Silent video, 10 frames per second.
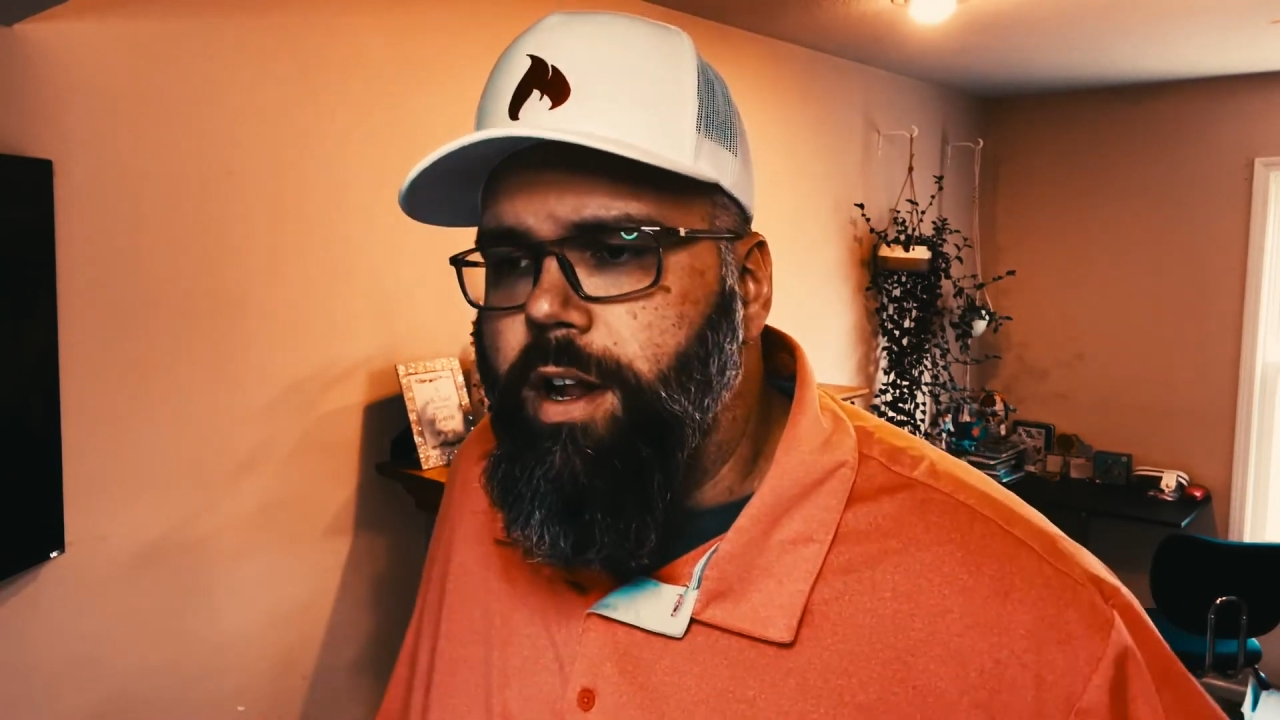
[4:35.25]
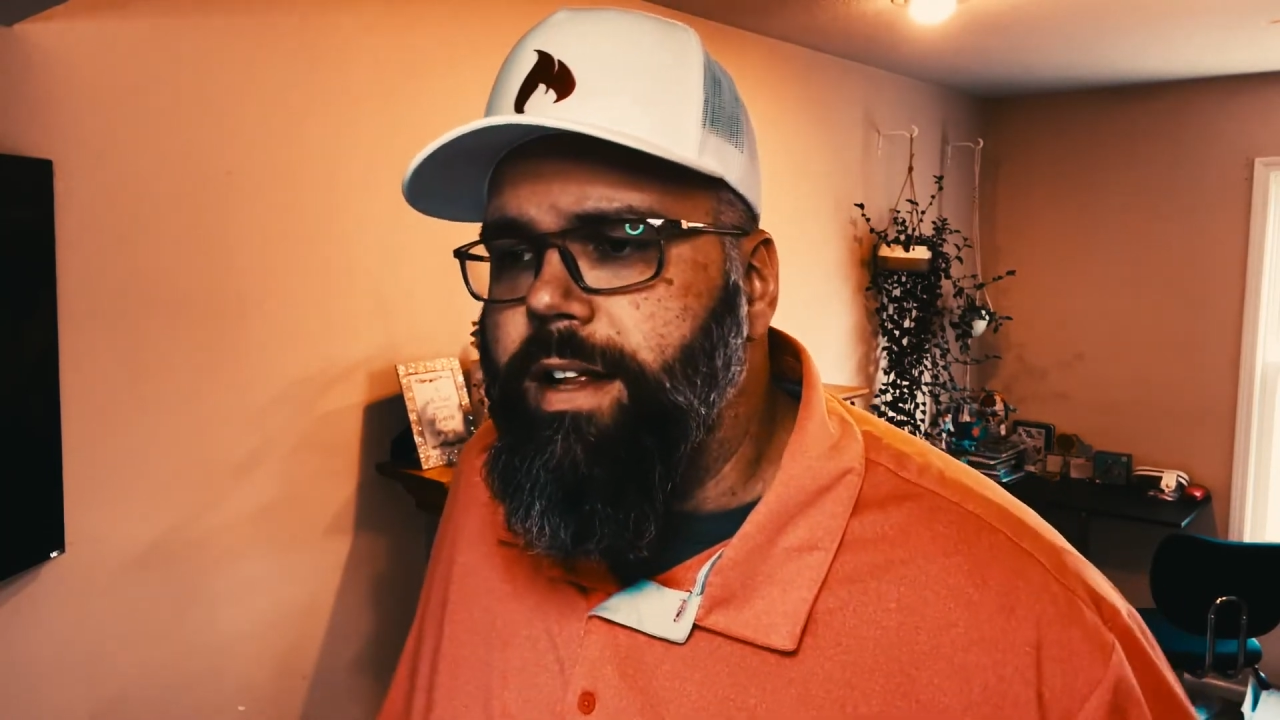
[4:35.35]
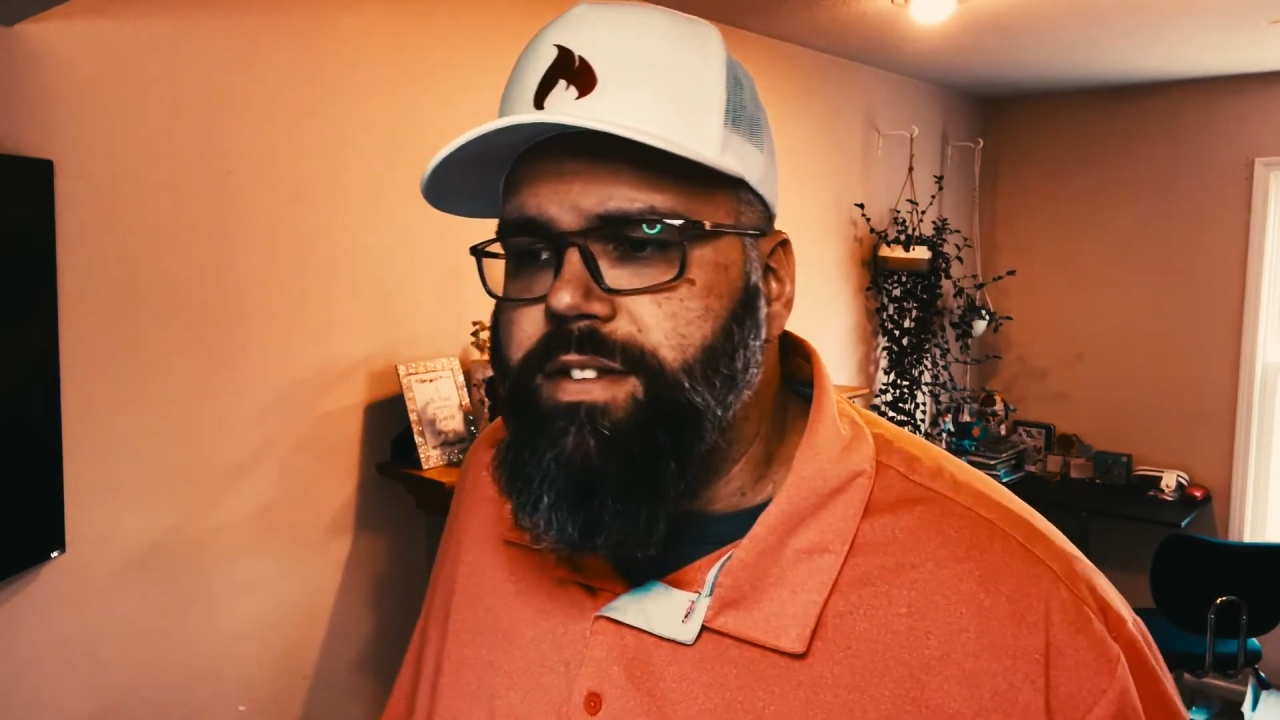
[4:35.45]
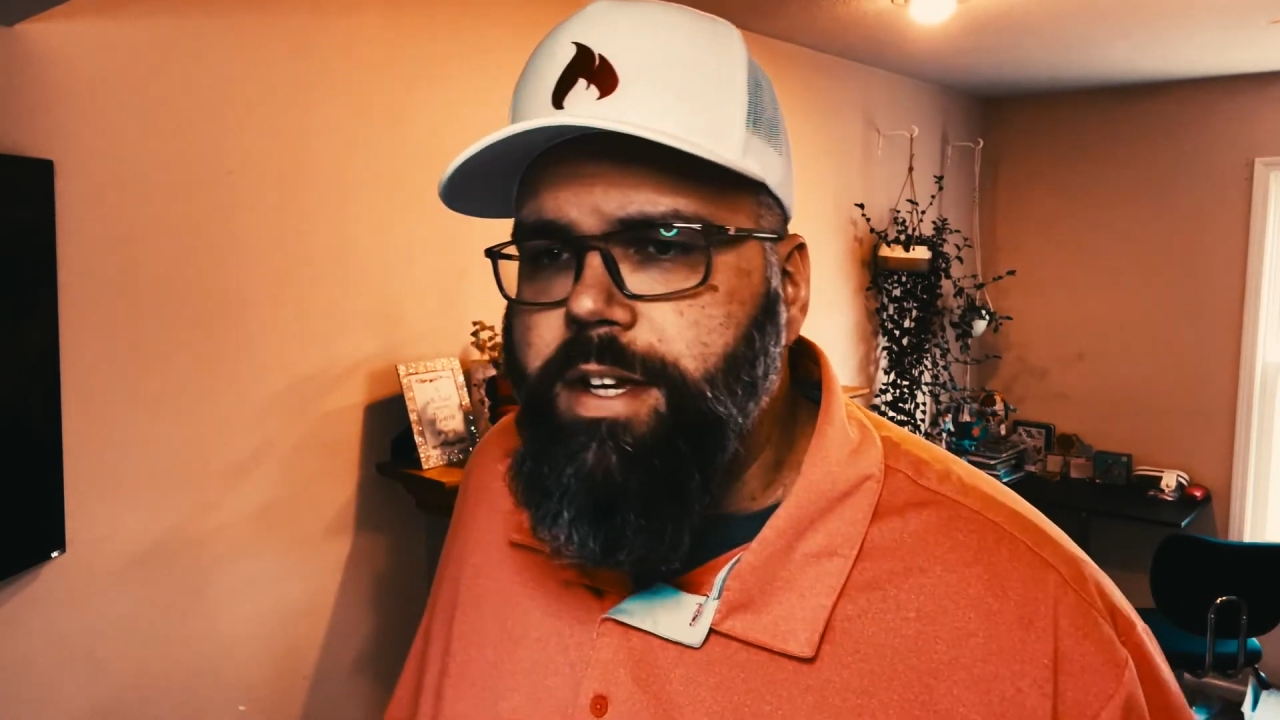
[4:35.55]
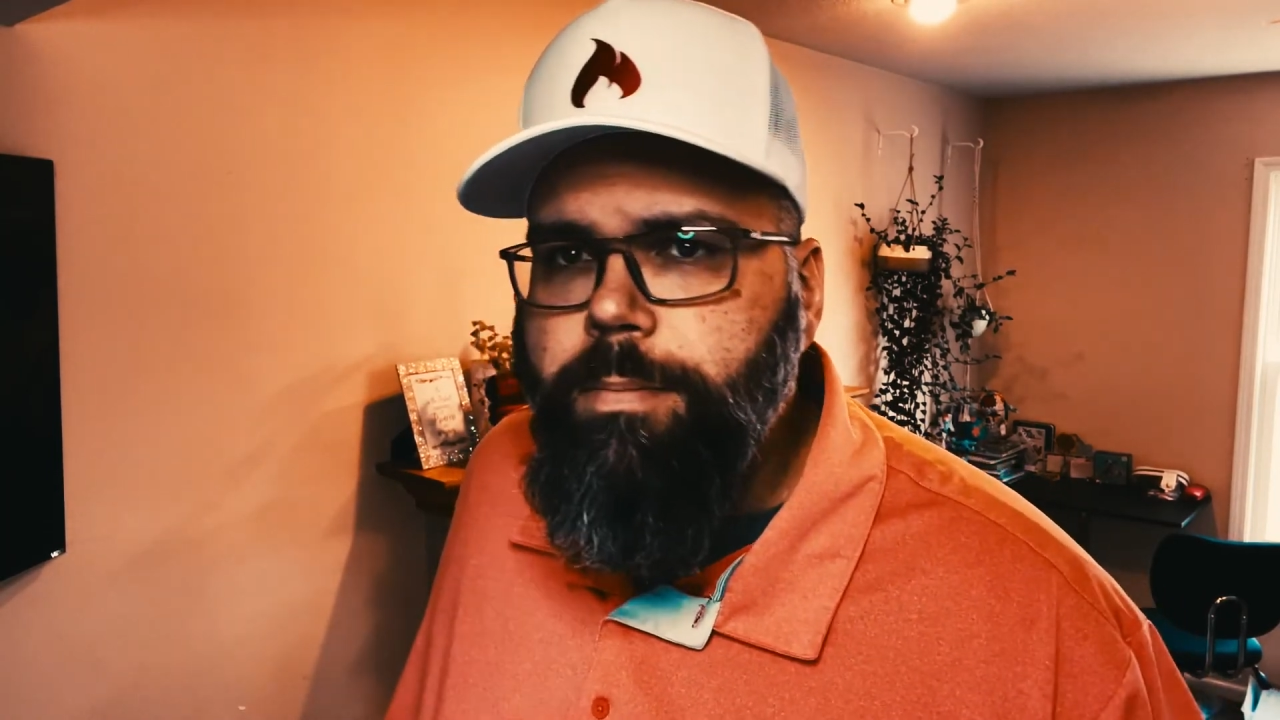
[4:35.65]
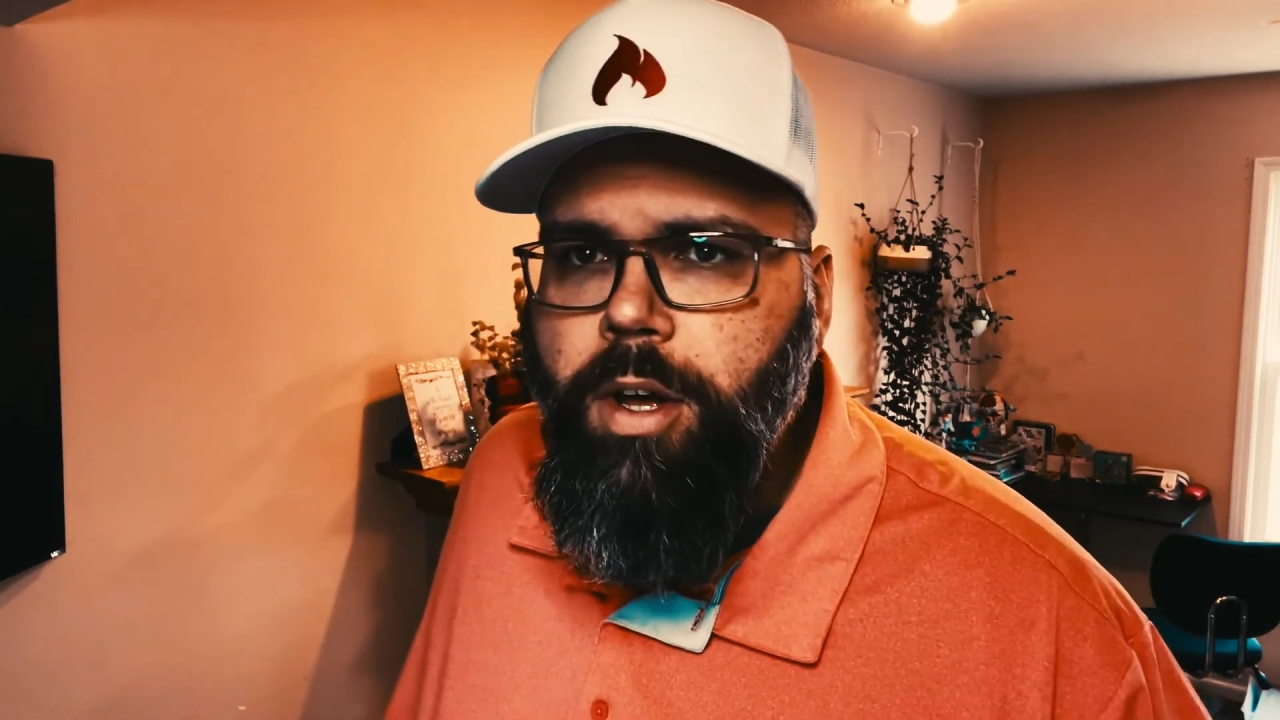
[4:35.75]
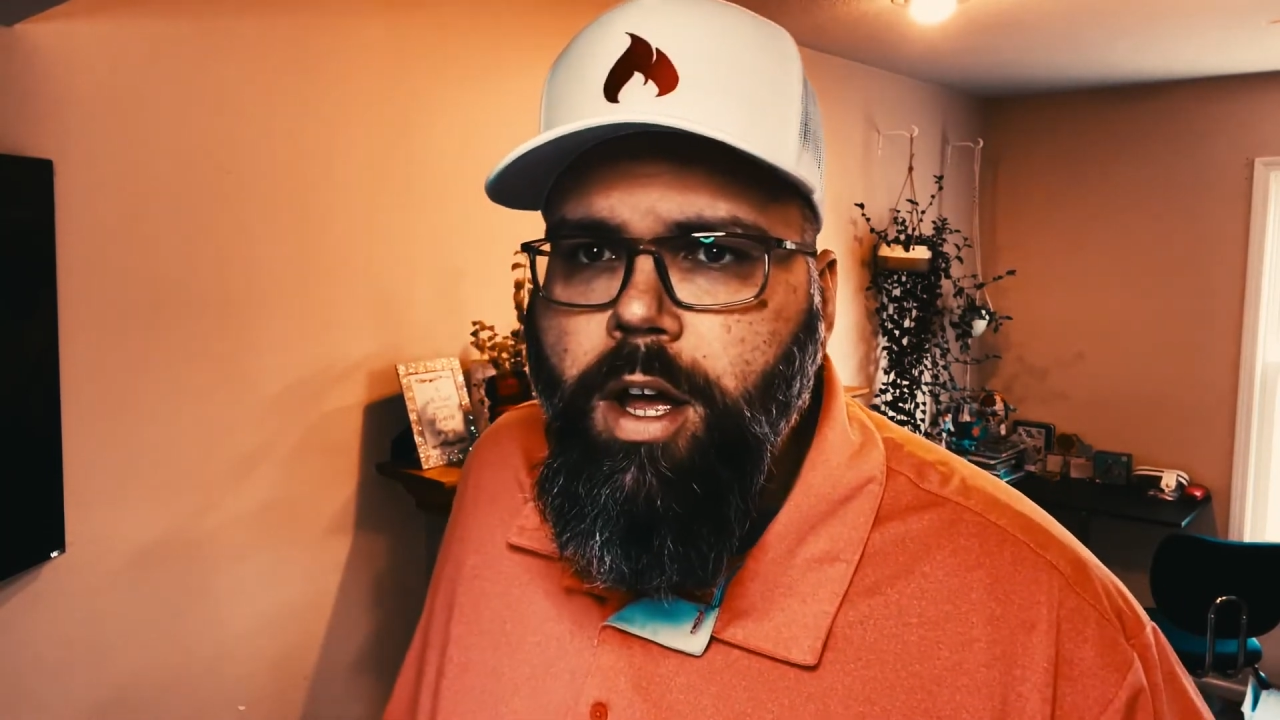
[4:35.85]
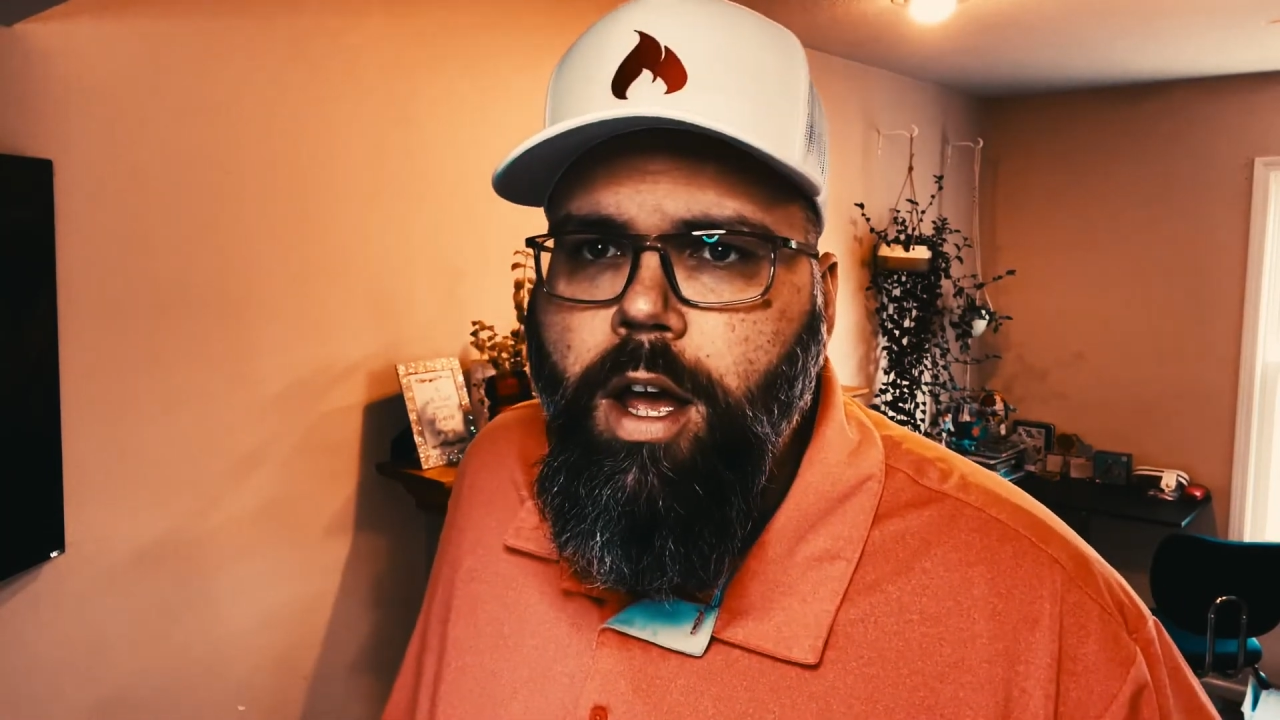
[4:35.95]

on a team,